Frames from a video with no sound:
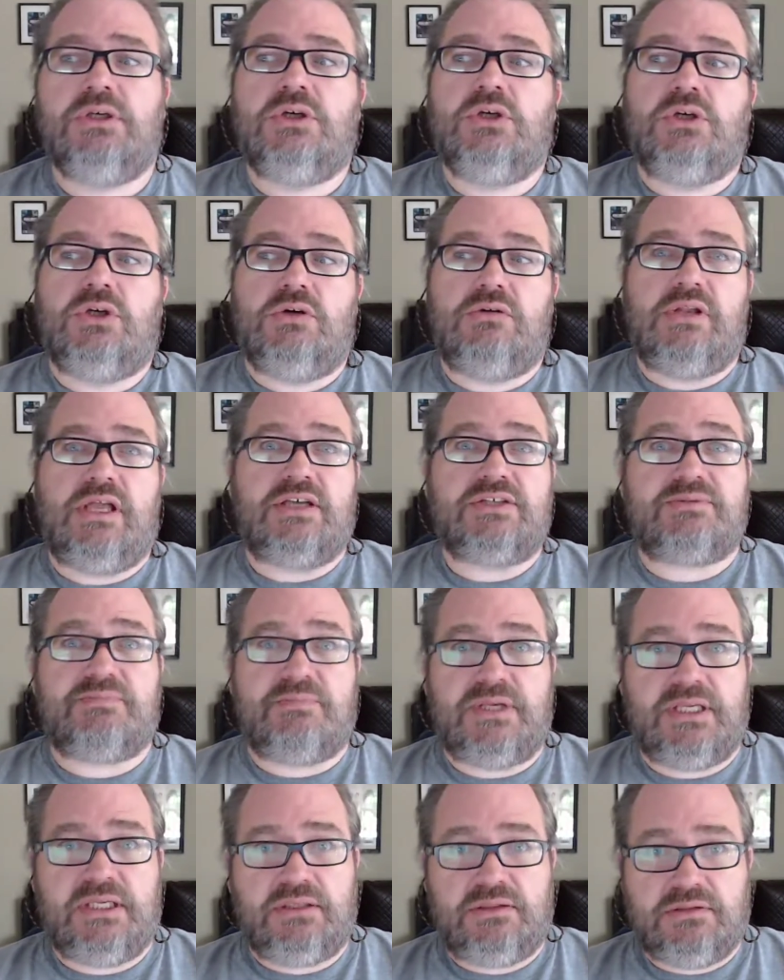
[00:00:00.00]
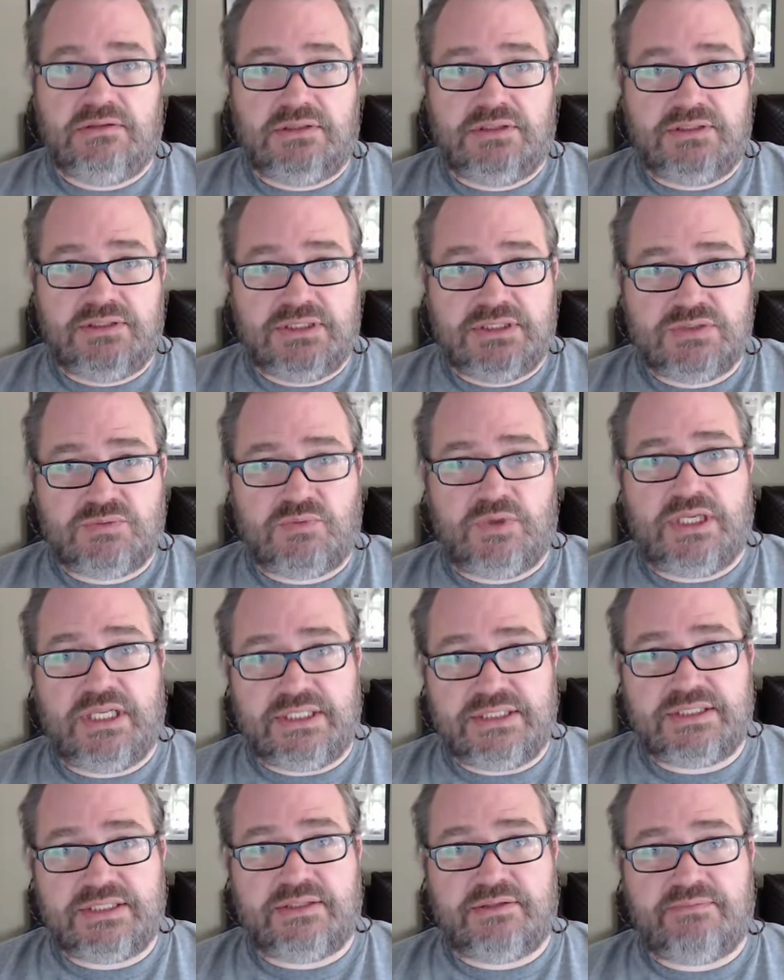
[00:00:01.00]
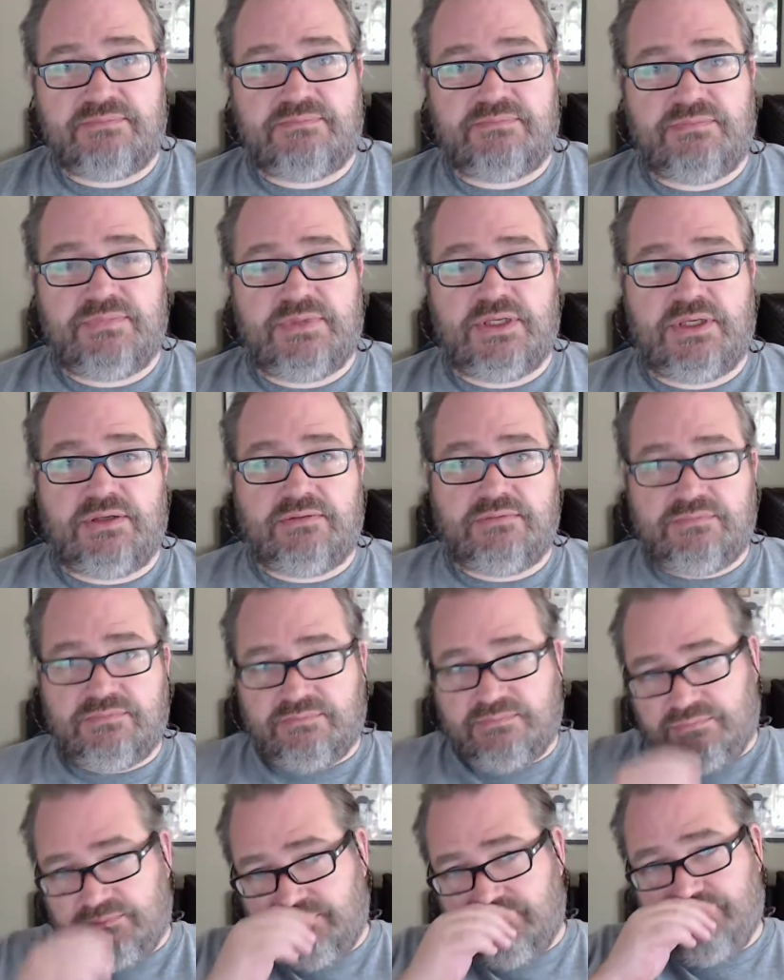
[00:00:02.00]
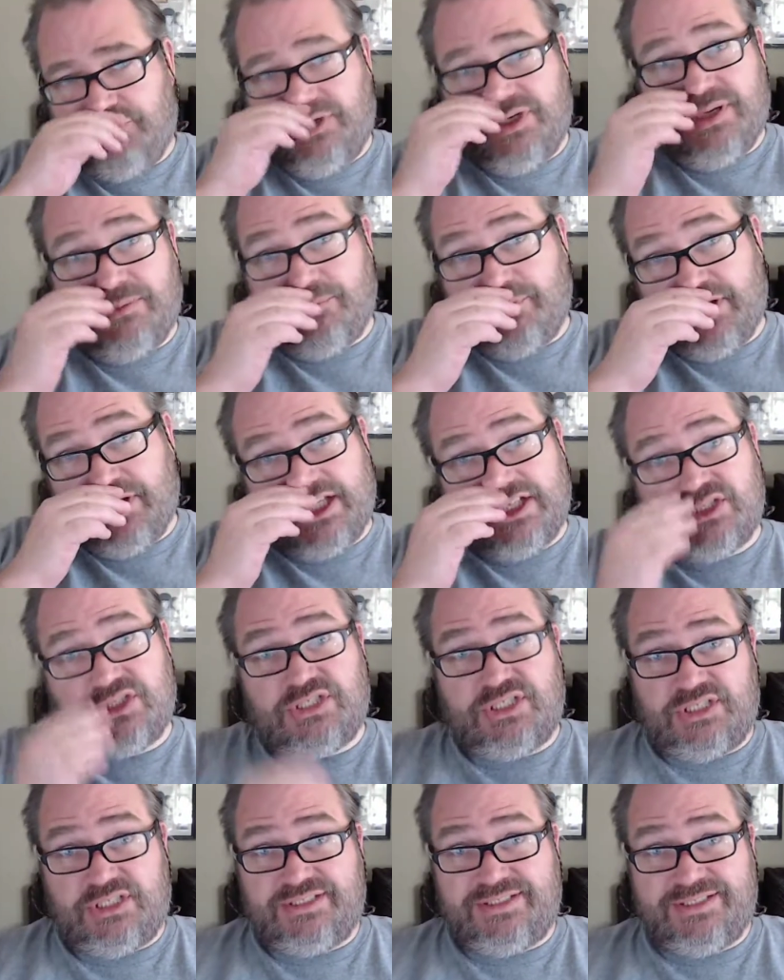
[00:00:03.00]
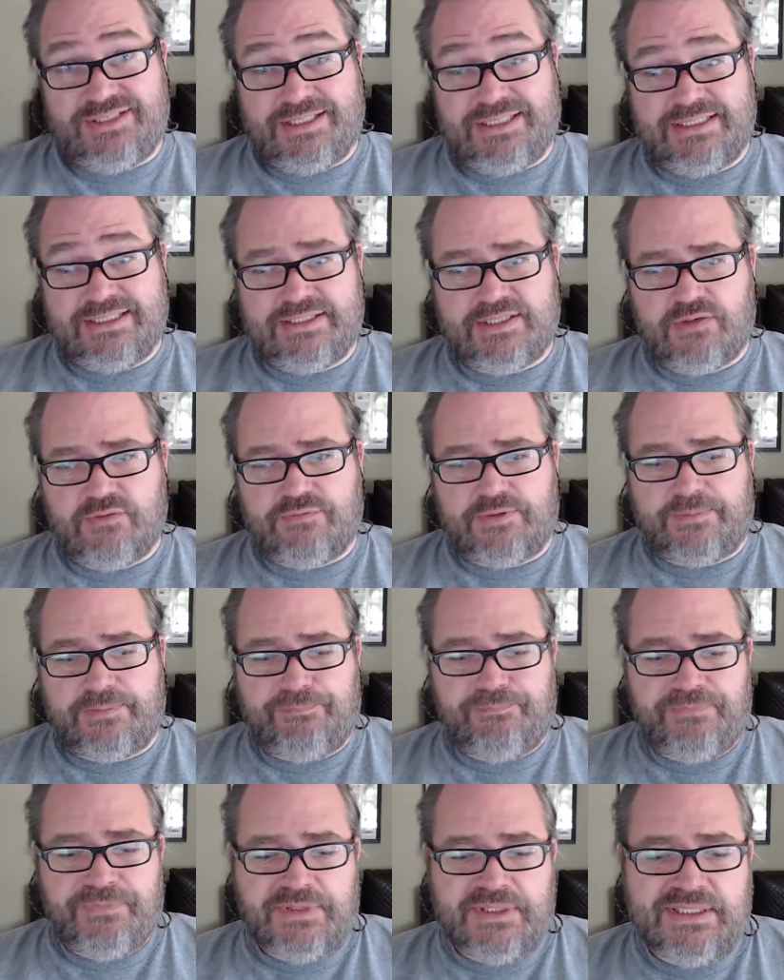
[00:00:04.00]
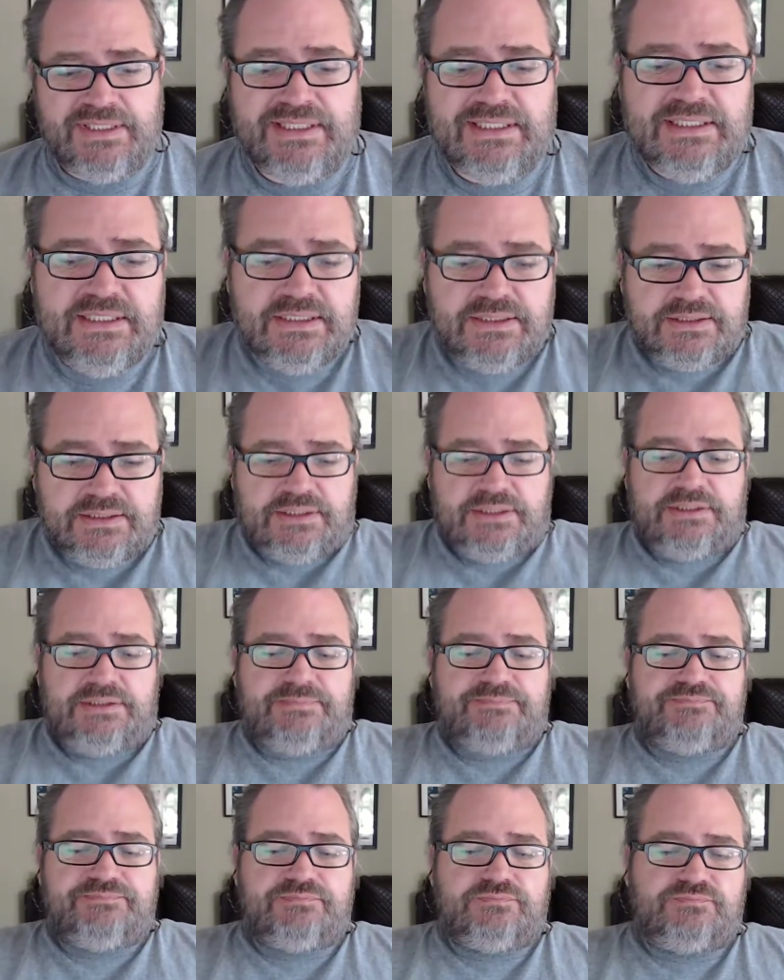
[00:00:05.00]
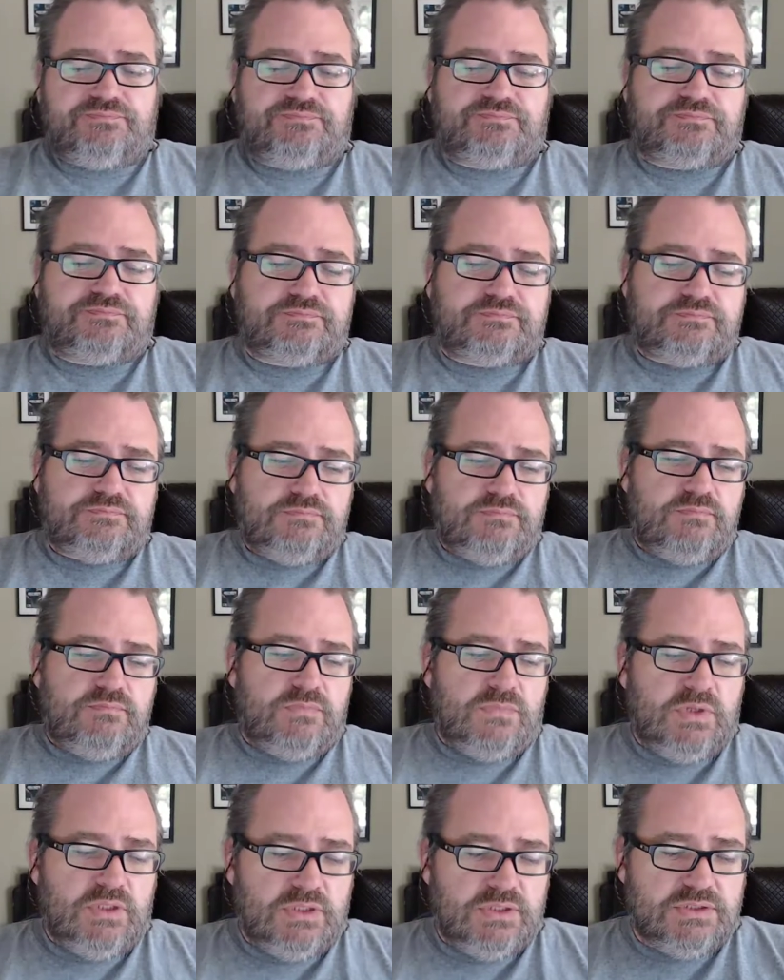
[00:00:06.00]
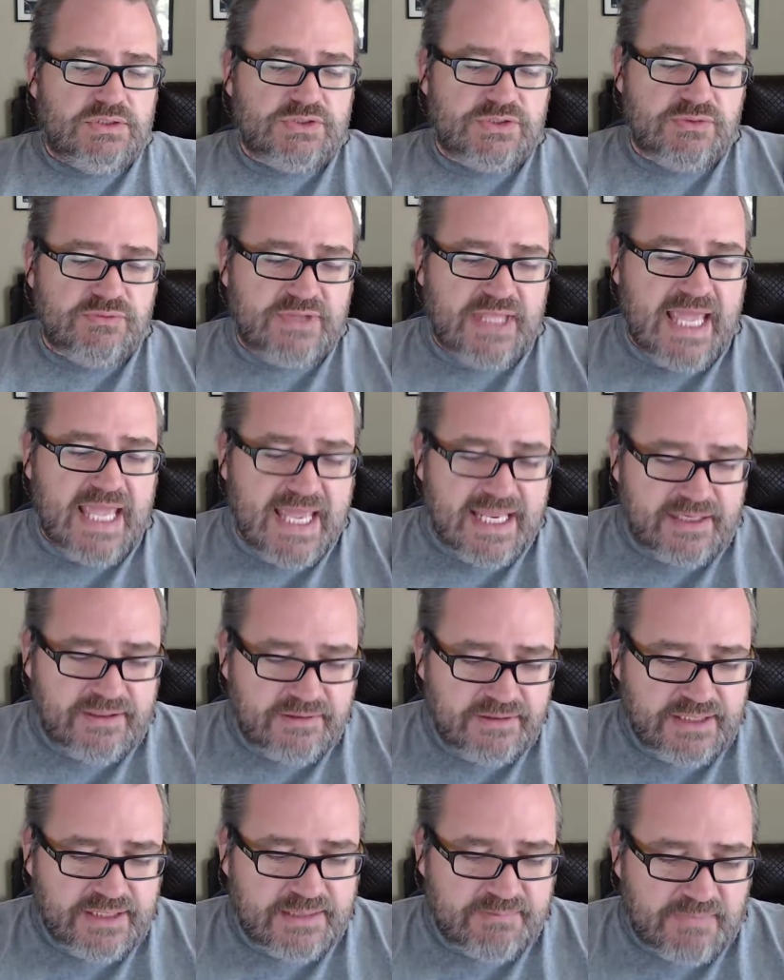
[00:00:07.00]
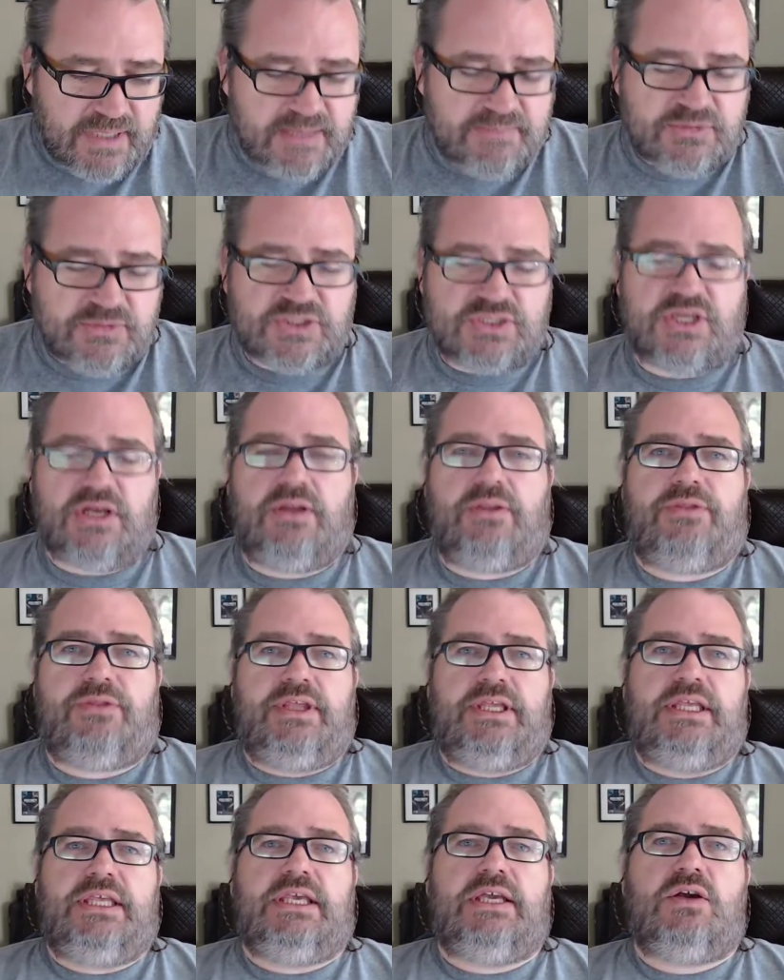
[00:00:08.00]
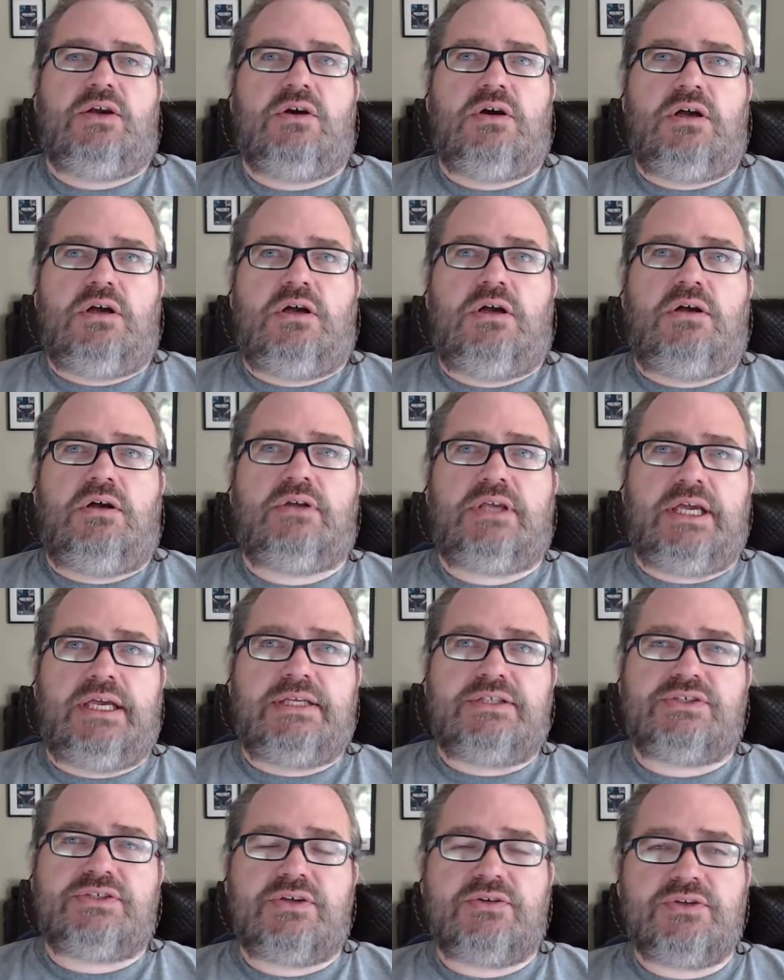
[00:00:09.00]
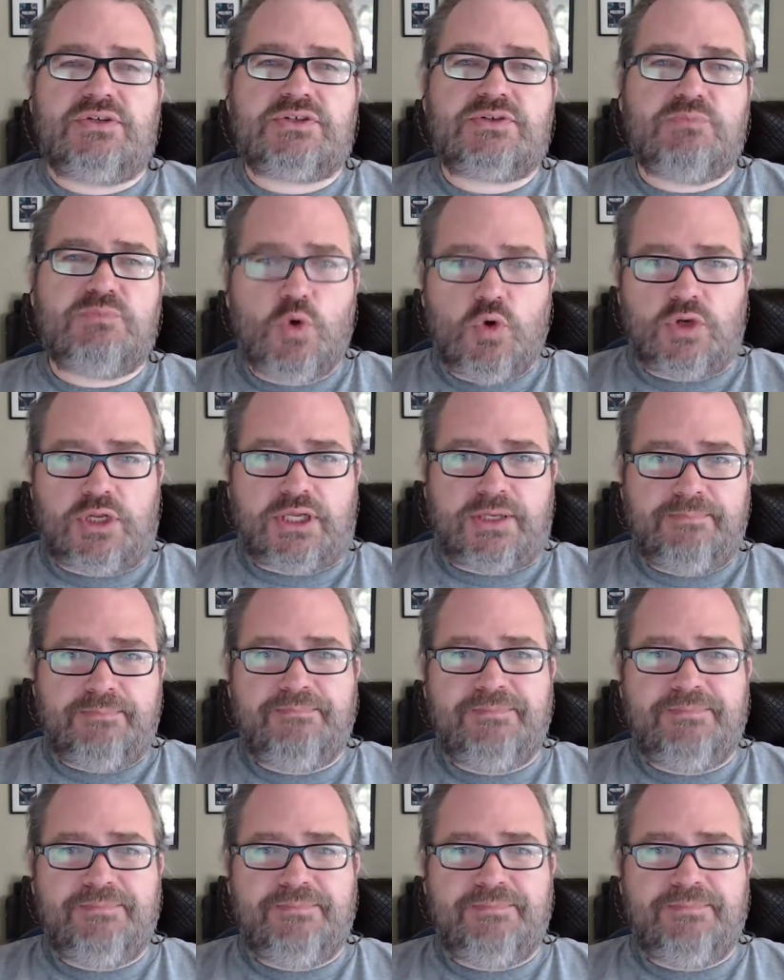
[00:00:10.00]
who loves me and is willing to, you know, put up with that shit until I solve it. So then it made me start thinking, okay, so this morning,